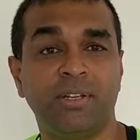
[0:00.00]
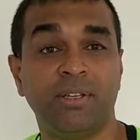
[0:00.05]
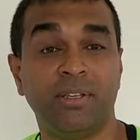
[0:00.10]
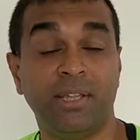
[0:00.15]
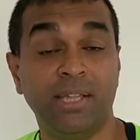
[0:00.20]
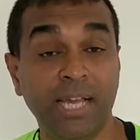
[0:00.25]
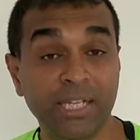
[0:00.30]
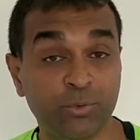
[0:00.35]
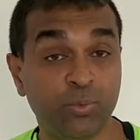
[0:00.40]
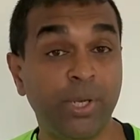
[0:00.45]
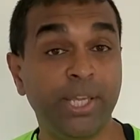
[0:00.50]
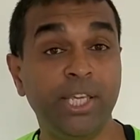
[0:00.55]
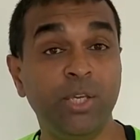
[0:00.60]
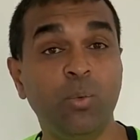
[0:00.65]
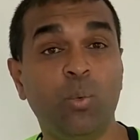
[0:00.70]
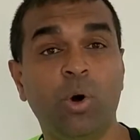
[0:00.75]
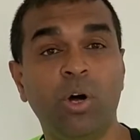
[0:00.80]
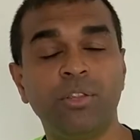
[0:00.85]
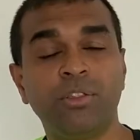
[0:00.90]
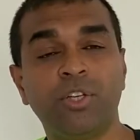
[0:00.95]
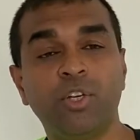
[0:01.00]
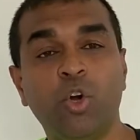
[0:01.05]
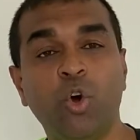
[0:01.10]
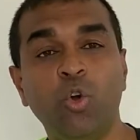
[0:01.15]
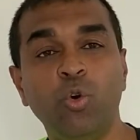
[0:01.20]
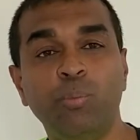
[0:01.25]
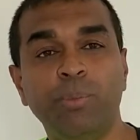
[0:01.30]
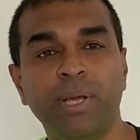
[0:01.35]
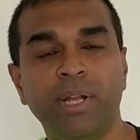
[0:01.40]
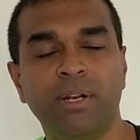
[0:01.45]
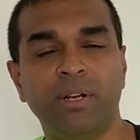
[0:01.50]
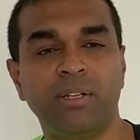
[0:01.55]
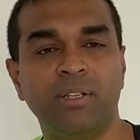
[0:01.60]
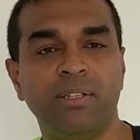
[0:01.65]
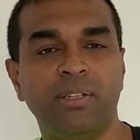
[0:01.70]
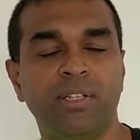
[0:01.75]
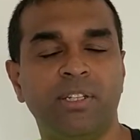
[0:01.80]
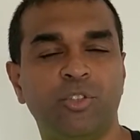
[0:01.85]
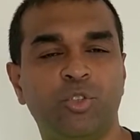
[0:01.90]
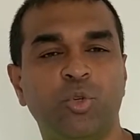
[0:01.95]
That's where he won the gold medal
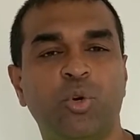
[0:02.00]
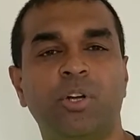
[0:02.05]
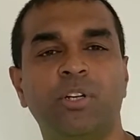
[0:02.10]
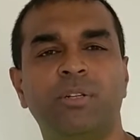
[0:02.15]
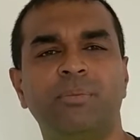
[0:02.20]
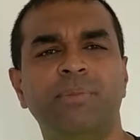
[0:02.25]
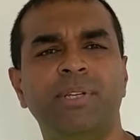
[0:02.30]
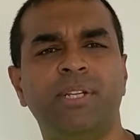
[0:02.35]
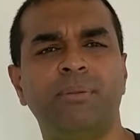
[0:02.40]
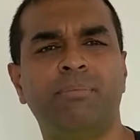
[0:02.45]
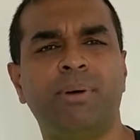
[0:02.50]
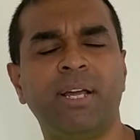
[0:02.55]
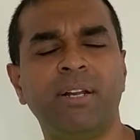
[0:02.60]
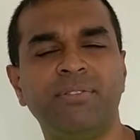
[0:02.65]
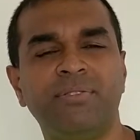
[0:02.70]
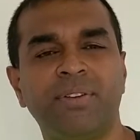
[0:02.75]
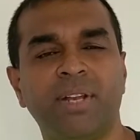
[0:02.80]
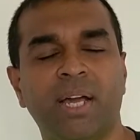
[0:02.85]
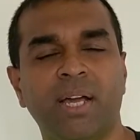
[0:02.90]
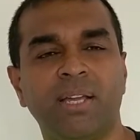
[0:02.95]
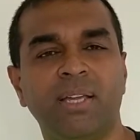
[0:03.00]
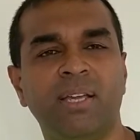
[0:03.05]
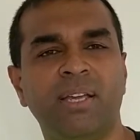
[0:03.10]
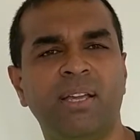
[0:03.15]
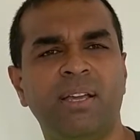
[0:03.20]
in the 200-meter butterfly.